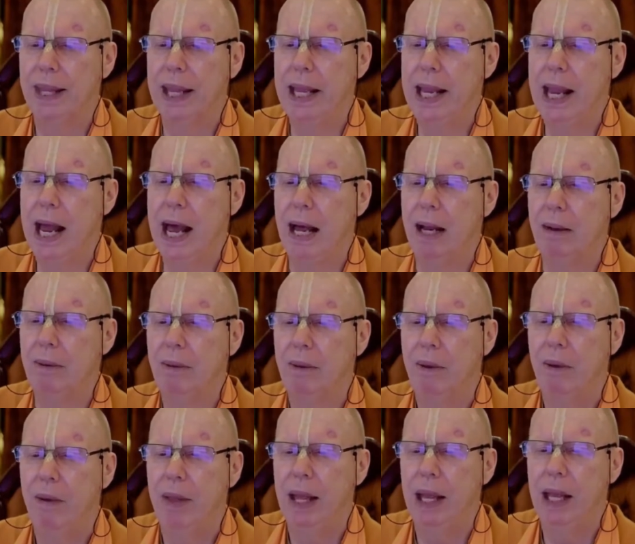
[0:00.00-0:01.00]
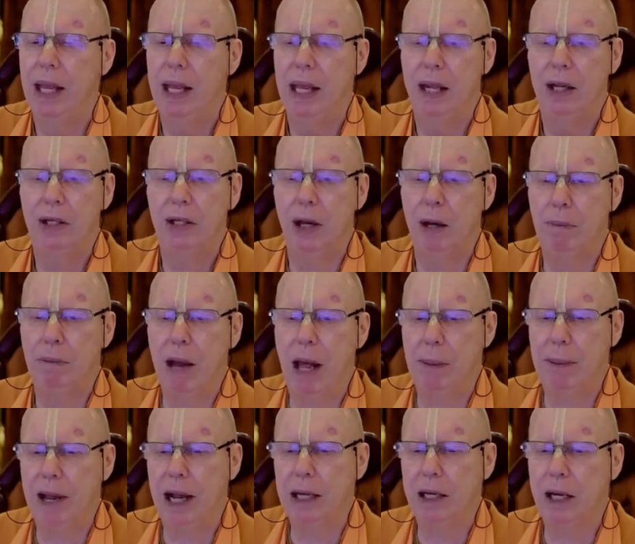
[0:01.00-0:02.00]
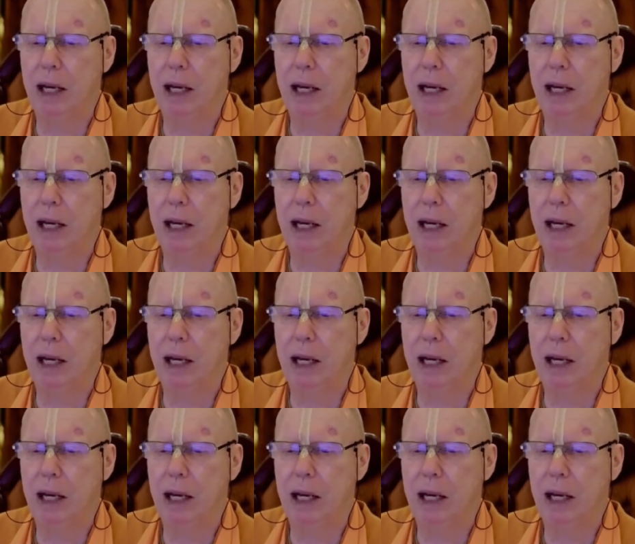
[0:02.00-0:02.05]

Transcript: Yeah. So Prabhupada